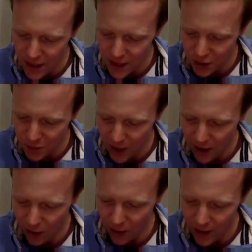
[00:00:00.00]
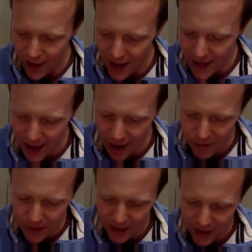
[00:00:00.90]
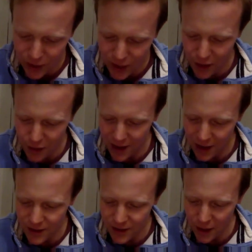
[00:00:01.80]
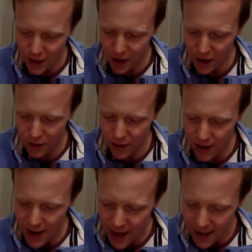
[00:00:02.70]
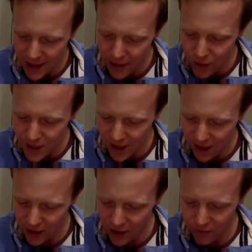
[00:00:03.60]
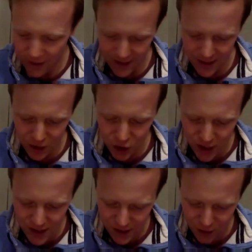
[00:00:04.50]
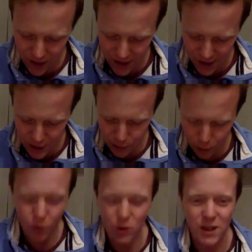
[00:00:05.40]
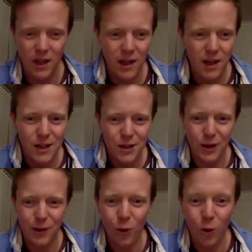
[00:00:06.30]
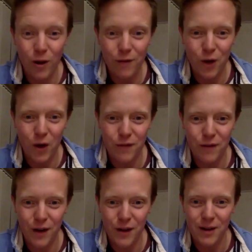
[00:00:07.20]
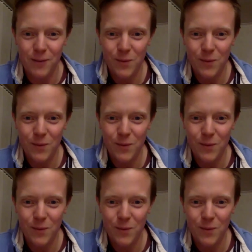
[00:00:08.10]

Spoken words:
should bow in heaven and on earth and under the earth, and every tongue confess that Jesus Christ is Lord, to the glory of God the Father.